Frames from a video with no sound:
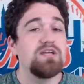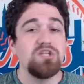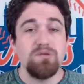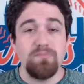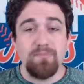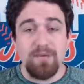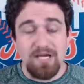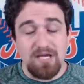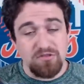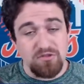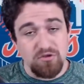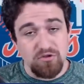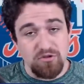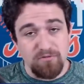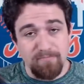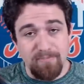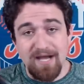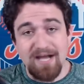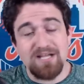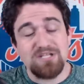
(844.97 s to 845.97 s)
You make it through
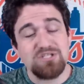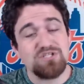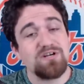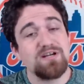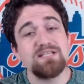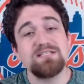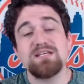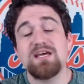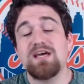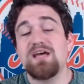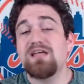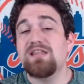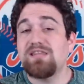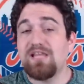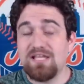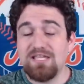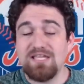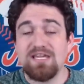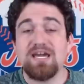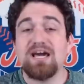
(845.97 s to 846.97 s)
the Padres,
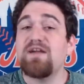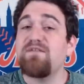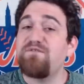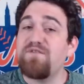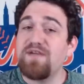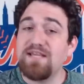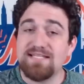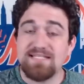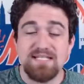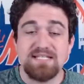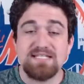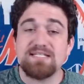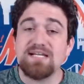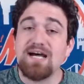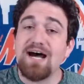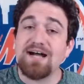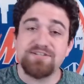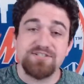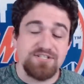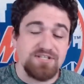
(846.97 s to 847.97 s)
then you got to face the
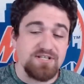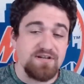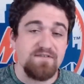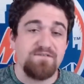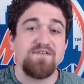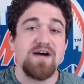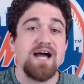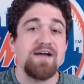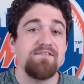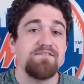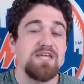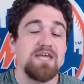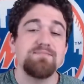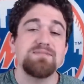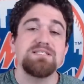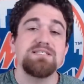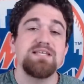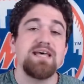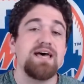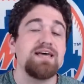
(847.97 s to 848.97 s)
Dodgers in a
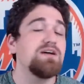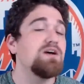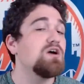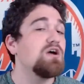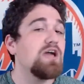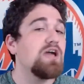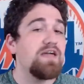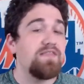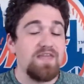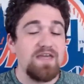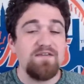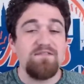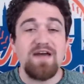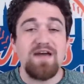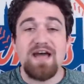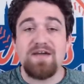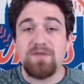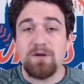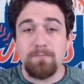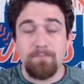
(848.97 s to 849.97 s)
5-game set, and they've
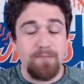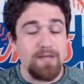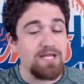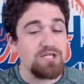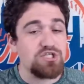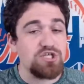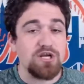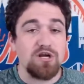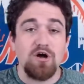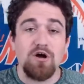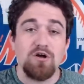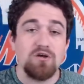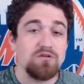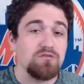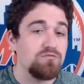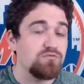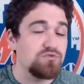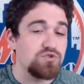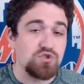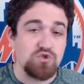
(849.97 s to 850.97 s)
had their pitching
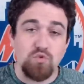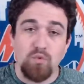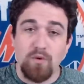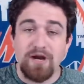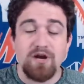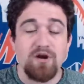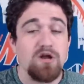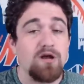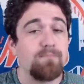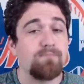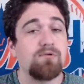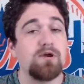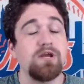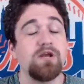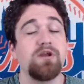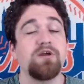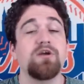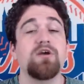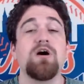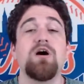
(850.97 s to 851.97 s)
all squared up,
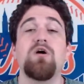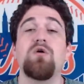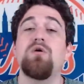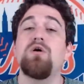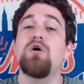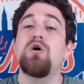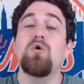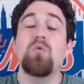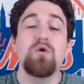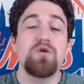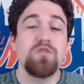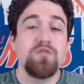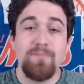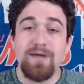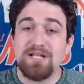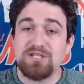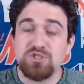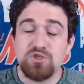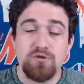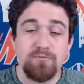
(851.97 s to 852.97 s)
ready to go, where the
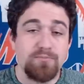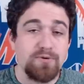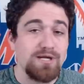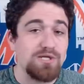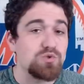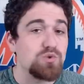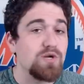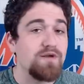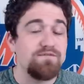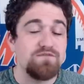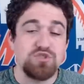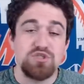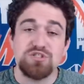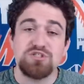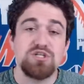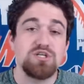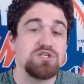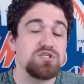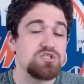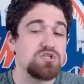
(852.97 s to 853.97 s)
Mets or the Braves would have
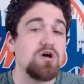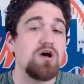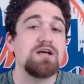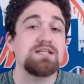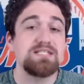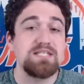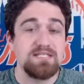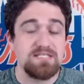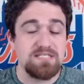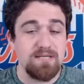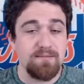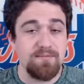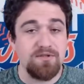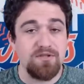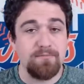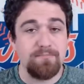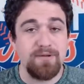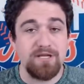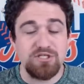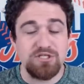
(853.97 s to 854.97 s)
just exhausted some of
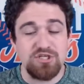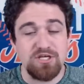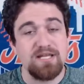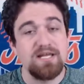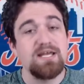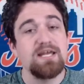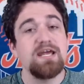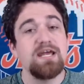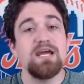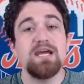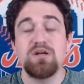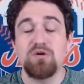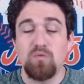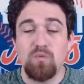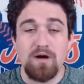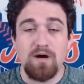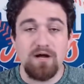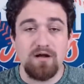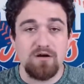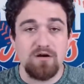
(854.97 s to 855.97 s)
their pitching in a
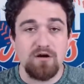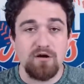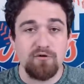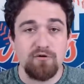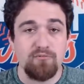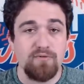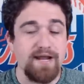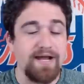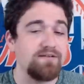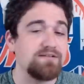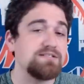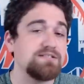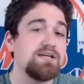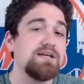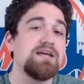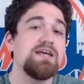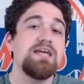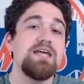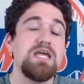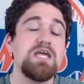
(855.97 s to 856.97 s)
wild card round.
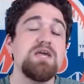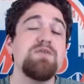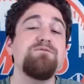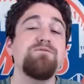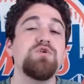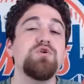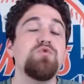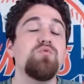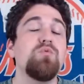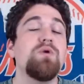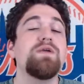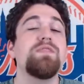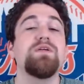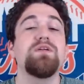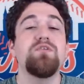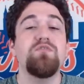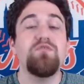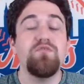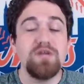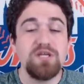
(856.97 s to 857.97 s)
If you win
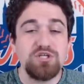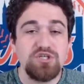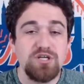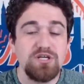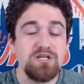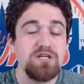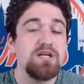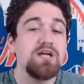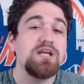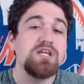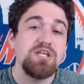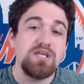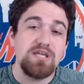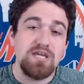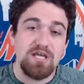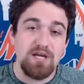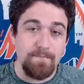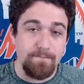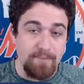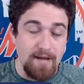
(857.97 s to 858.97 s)
the division, you
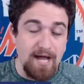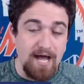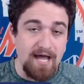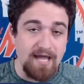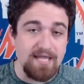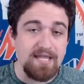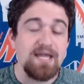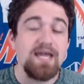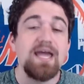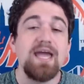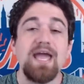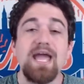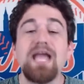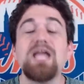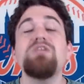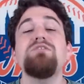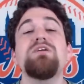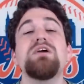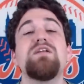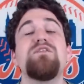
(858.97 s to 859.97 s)
get a bye,
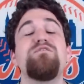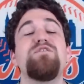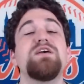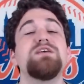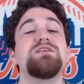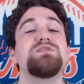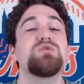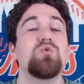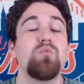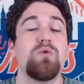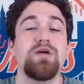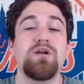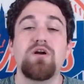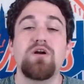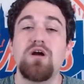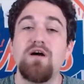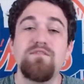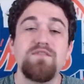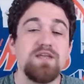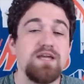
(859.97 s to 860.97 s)
and you get to face the
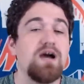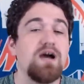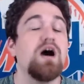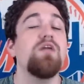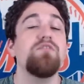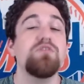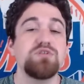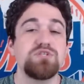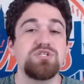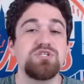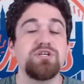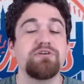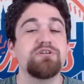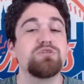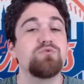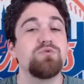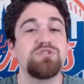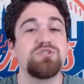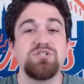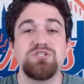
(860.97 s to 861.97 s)
winner of the other
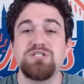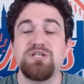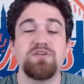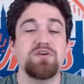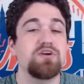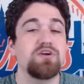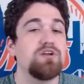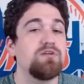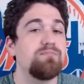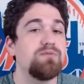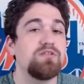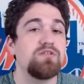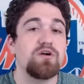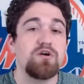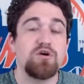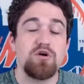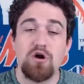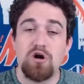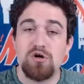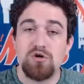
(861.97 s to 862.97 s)
series, which is either going to be
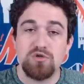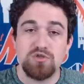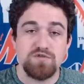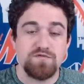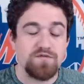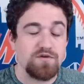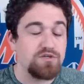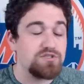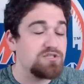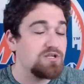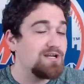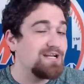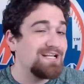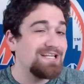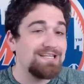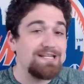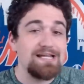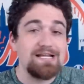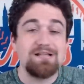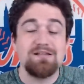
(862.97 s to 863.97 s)
the Cardinals versus
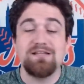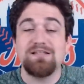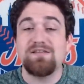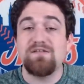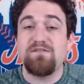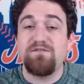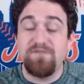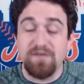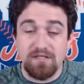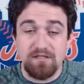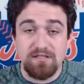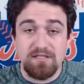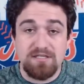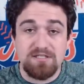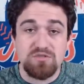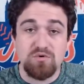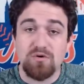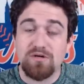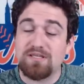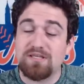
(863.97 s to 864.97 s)
likely the
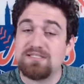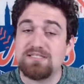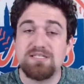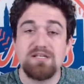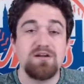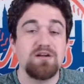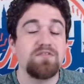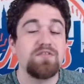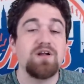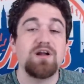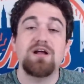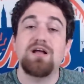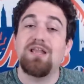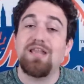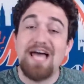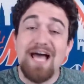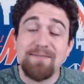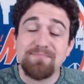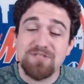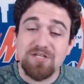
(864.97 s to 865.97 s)
Phillies, or considering they're
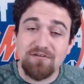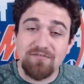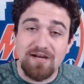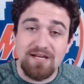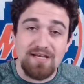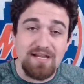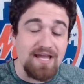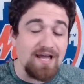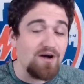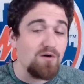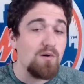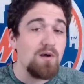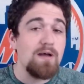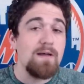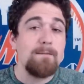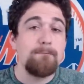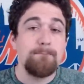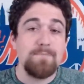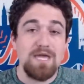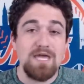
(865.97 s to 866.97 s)
collapsing right now,
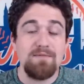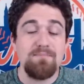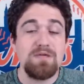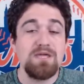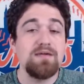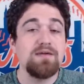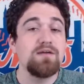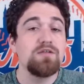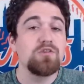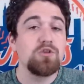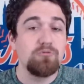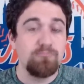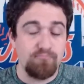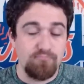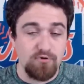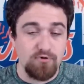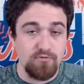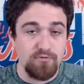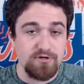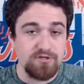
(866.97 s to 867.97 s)
maybe the
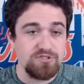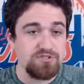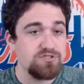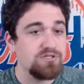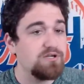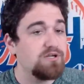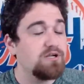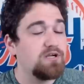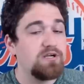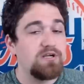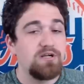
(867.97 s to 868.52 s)
Brewers.